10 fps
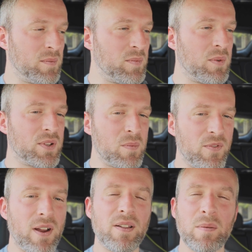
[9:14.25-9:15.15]

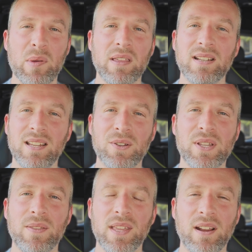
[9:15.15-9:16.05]
some very compelling
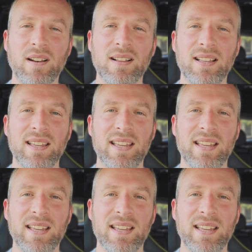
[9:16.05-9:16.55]
deals out there